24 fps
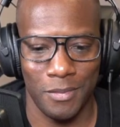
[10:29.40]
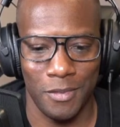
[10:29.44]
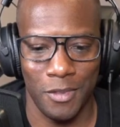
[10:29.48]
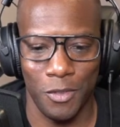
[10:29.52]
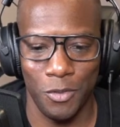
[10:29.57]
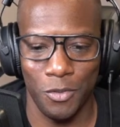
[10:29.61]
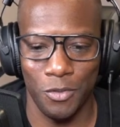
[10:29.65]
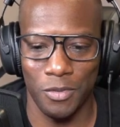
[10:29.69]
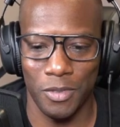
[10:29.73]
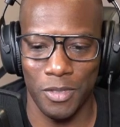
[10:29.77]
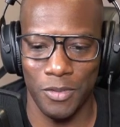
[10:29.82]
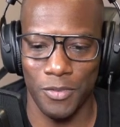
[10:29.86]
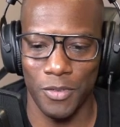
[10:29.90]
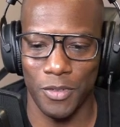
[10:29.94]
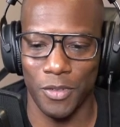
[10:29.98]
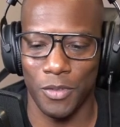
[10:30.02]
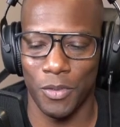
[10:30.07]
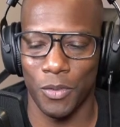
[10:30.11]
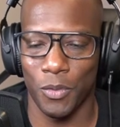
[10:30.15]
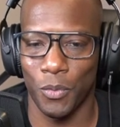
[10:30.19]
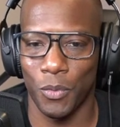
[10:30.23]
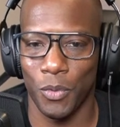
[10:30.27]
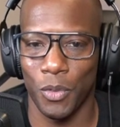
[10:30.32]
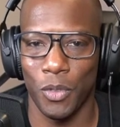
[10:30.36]
Are you living
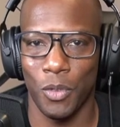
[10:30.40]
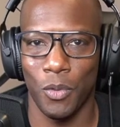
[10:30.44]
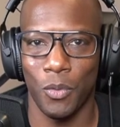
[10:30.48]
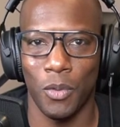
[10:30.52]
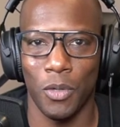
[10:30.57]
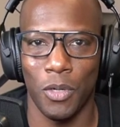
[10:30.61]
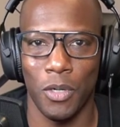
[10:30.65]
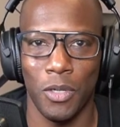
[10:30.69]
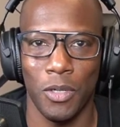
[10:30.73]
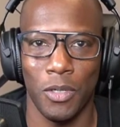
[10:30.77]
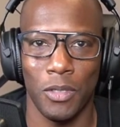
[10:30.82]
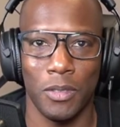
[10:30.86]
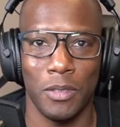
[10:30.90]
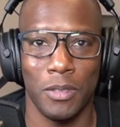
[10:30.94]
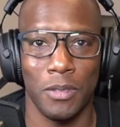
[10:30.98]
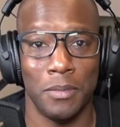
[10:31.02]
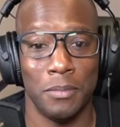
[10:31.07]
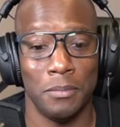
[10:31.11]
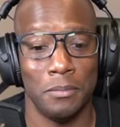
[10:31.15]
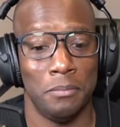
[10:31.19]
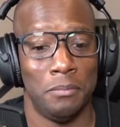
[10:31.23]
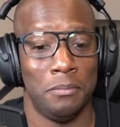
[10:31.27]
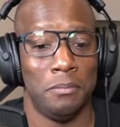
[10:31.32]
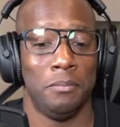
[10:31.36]
in the real world?
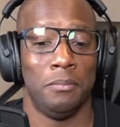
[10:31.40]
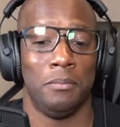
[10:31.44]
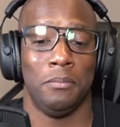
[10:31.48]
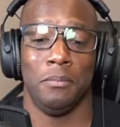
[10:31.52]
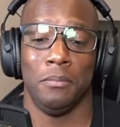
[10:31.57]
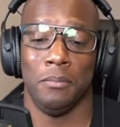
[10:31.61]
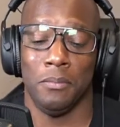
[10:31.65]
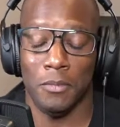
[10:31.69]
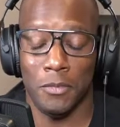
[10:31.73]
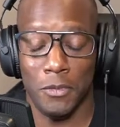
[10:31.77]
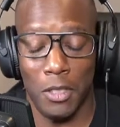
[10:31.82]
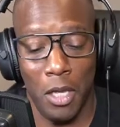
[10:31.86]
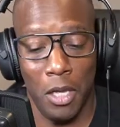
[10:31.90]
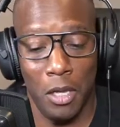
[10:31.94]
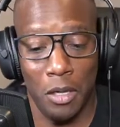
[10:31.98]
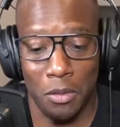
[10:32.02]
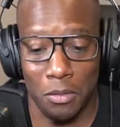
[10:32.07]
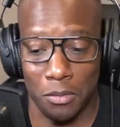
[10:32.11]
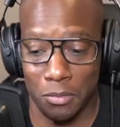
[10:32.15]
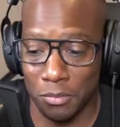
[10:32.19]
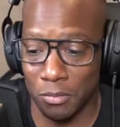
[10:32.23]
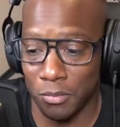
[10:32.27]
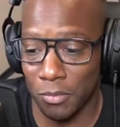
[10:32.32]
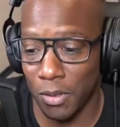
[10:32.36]

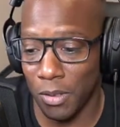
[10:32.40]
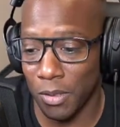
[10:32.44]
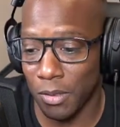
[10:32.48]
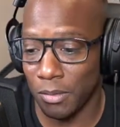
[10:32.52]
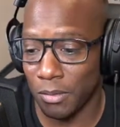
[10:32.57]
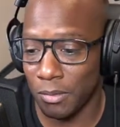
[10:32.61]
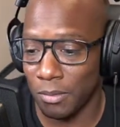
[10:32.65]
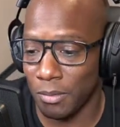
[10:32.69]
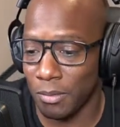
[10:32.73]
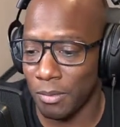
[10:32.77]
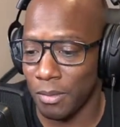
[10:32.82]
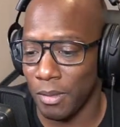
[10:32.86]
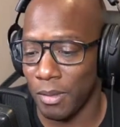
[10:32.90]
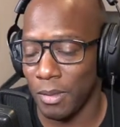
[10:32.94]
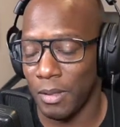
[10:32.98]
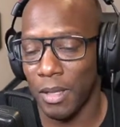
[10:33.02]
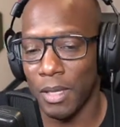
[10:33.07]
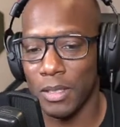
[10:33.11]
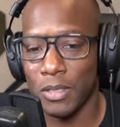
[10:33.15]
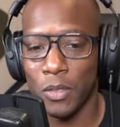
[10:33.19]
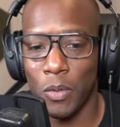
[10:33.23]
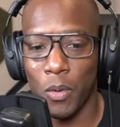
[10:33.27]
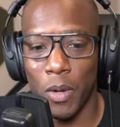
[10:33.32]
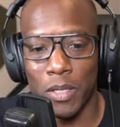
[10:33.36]
Oh, well,
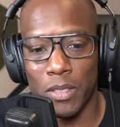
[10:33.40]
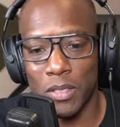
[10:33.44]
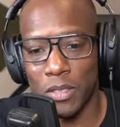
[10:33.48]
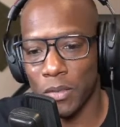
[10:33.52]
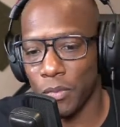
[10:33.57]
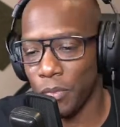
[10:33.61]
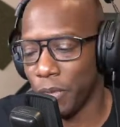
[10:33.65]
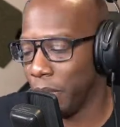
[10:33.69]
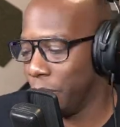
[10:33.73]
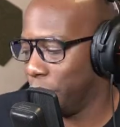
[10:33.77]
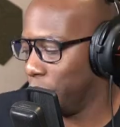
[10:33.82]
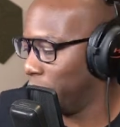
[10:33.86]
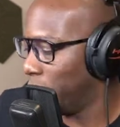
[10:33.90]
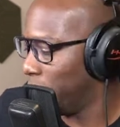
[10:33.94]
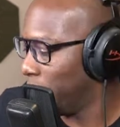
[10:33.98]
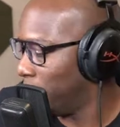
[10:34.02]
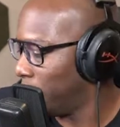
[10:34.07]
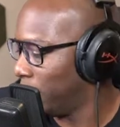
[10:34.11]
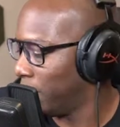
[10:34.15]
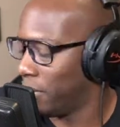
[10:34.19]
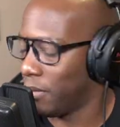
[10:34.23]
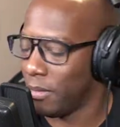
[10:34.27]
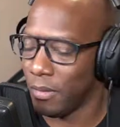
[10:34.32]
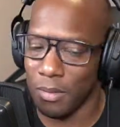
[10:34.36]
that's quite cerebral.
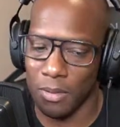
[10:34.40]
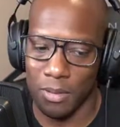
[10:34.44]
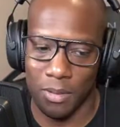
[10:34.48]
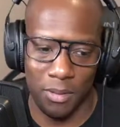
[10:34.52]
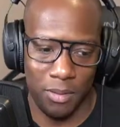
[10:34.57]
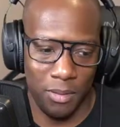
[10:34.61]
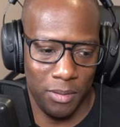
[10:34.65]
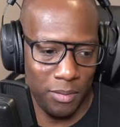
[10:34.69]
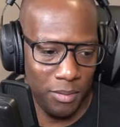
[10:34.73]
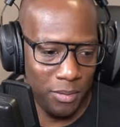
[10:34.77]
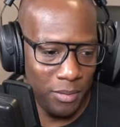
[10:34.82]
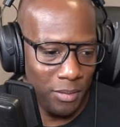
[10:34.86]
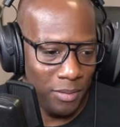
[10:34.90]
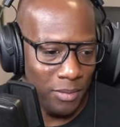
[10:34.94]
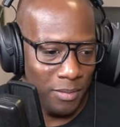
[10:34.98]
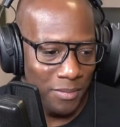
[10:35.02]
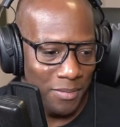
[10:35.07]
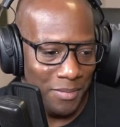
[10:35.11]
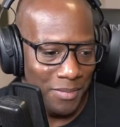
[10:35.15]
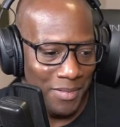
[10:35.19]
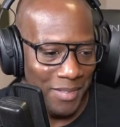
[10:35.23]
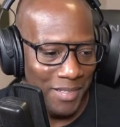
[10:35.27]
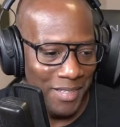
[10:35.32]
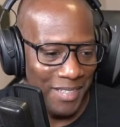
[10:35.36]
All